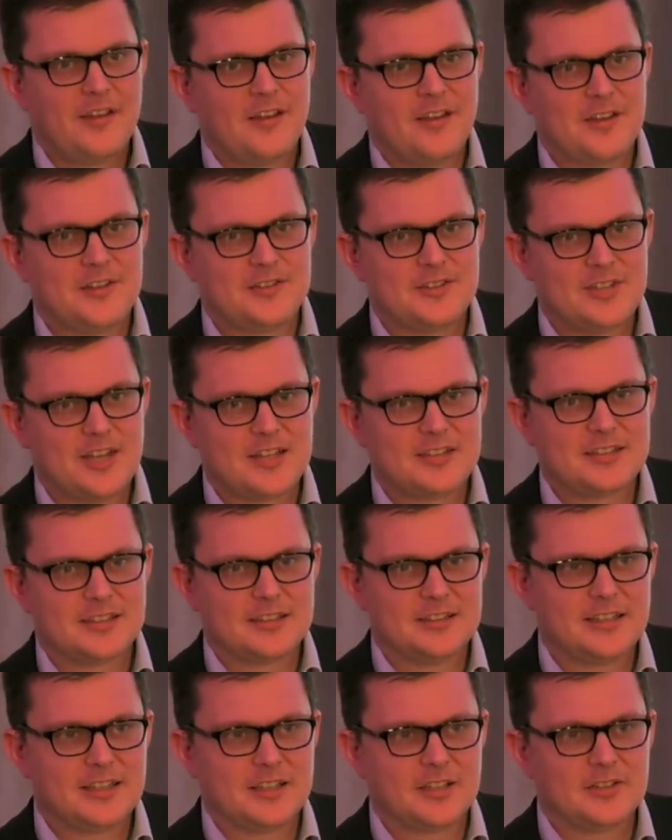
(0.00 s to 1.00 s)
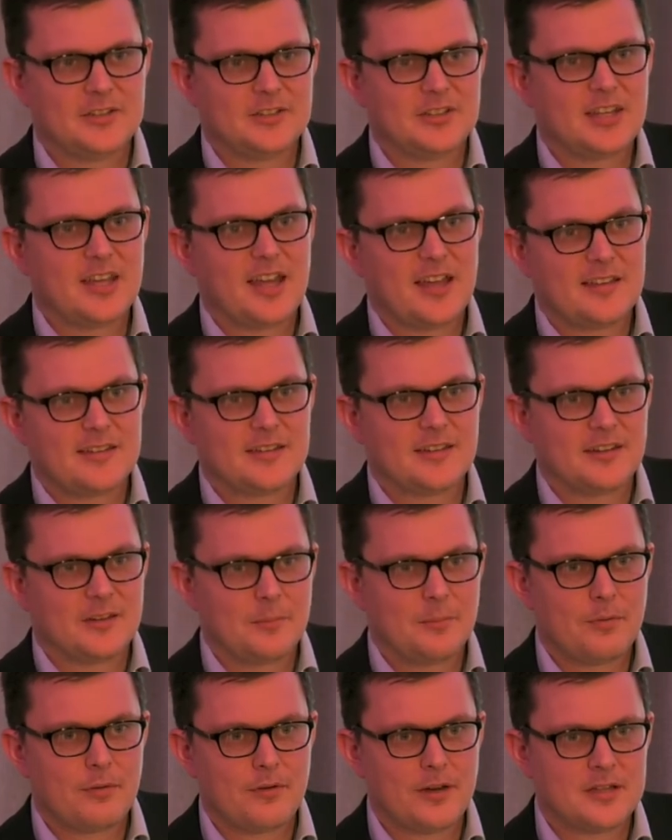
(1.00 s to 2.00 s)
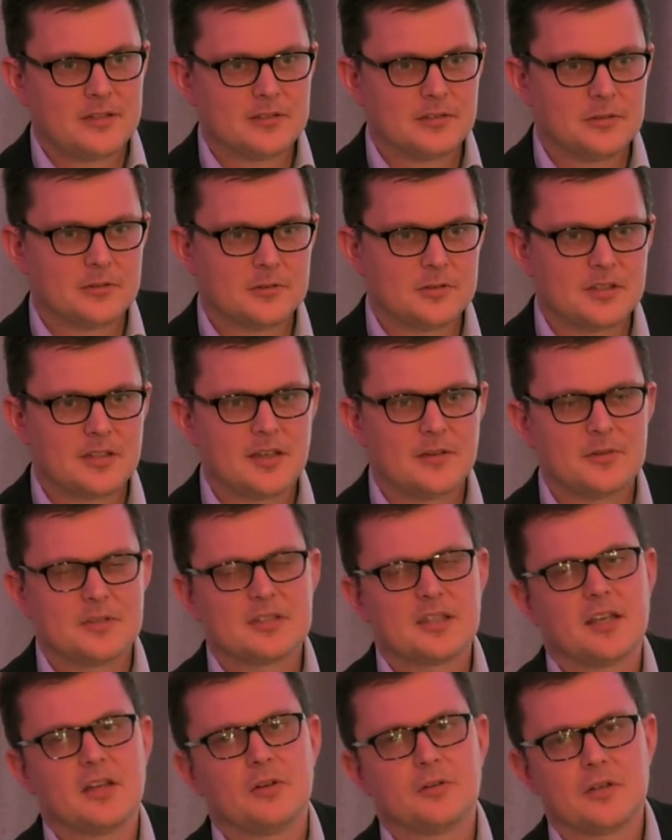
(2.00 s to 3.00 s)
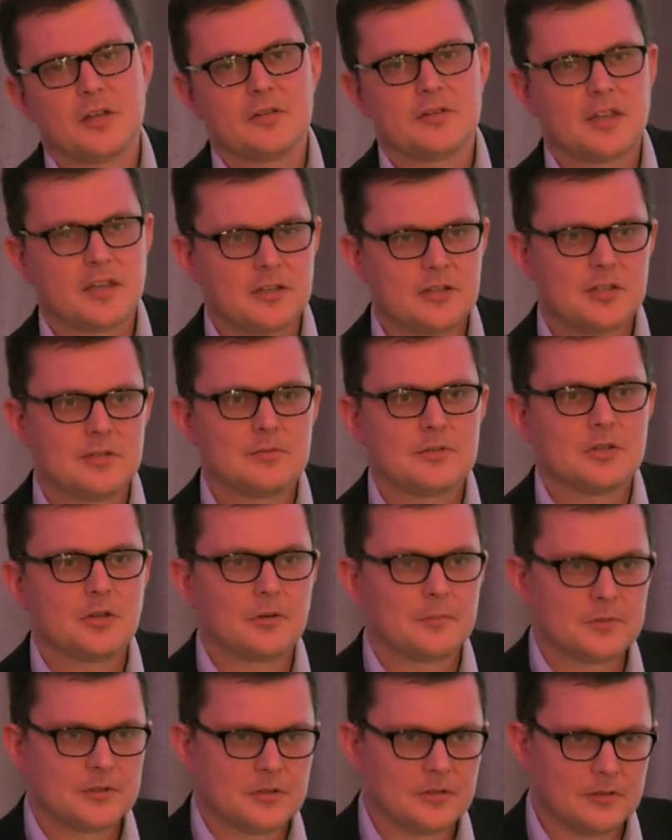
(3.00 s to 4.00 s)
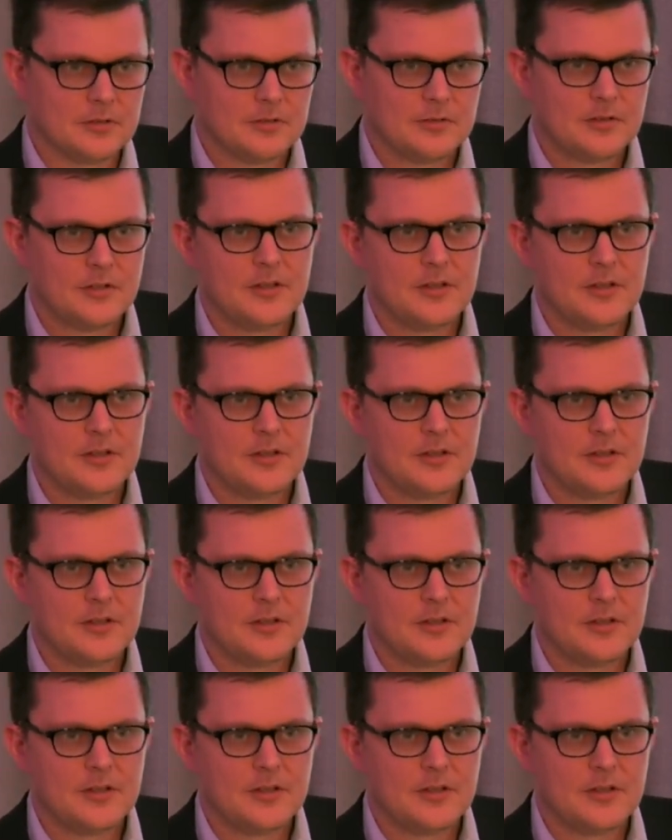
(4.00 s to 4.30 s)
a genetic link, could get a parental order, they would say, oh no, they could do adoption.